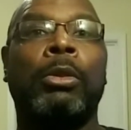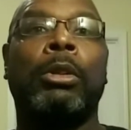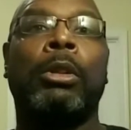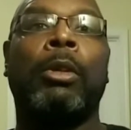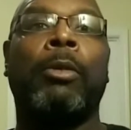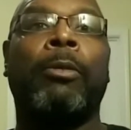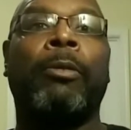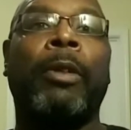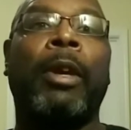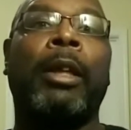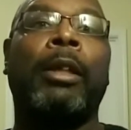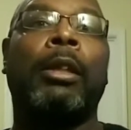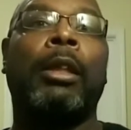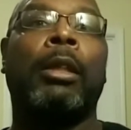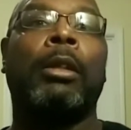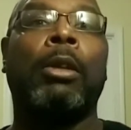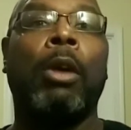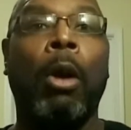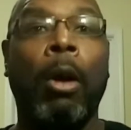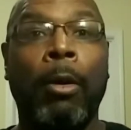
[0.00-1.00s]
to the fact
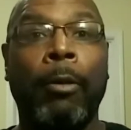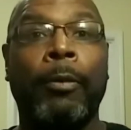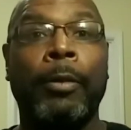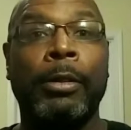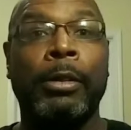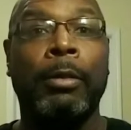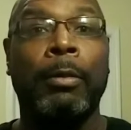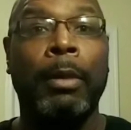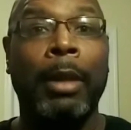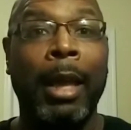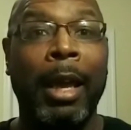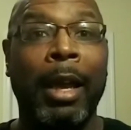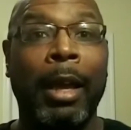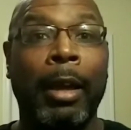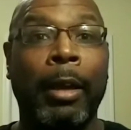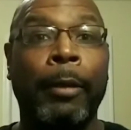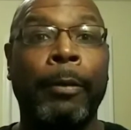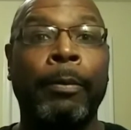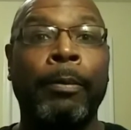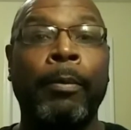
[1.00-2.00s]
that the offensive
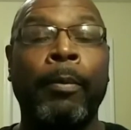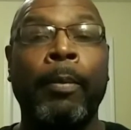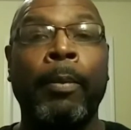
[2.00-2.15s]
line